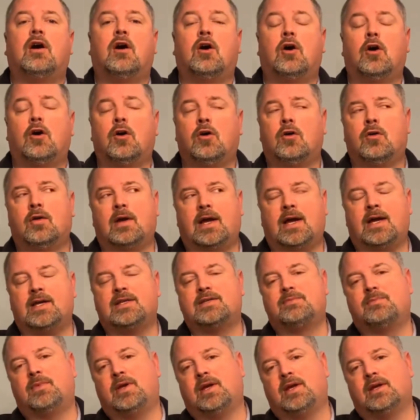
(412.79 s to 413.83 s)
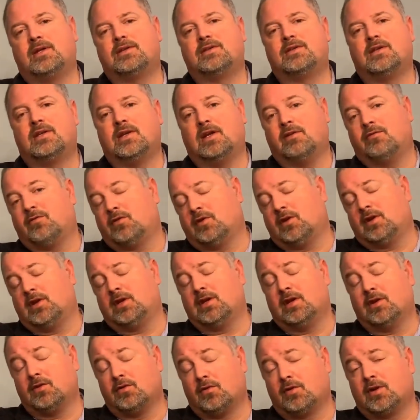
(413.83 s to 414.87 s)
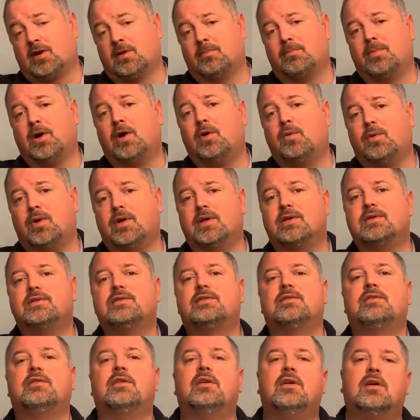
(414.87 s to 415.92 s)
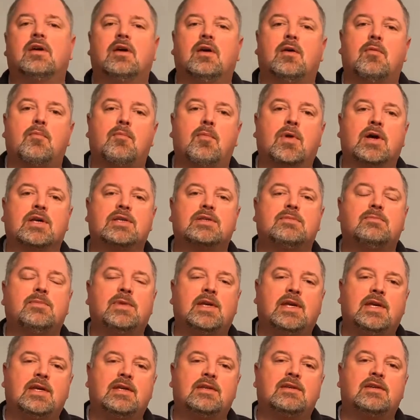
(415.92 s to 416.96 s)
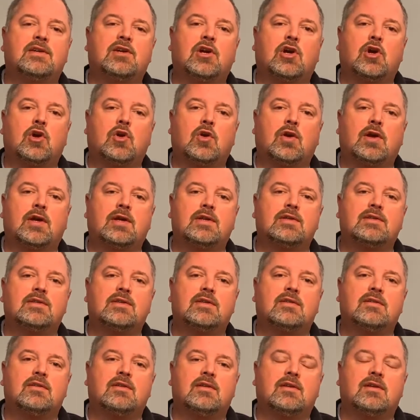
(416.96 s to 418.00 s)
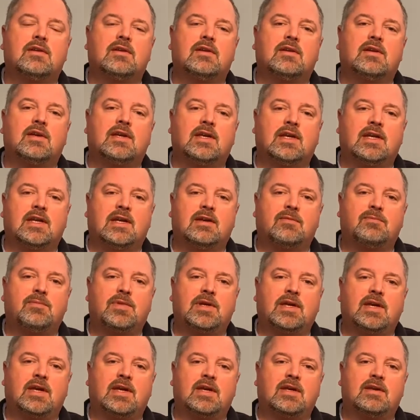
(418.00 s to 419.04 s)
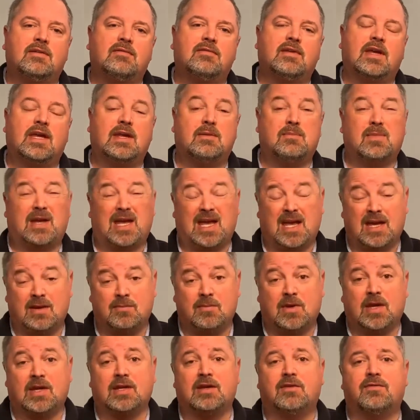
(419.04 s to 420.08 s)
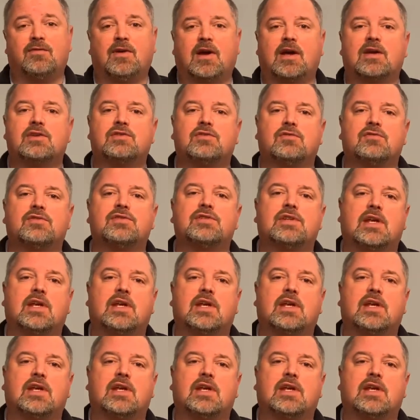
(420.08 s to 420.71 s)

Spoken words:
all aspects and other components must meet current NFPA and manufacturer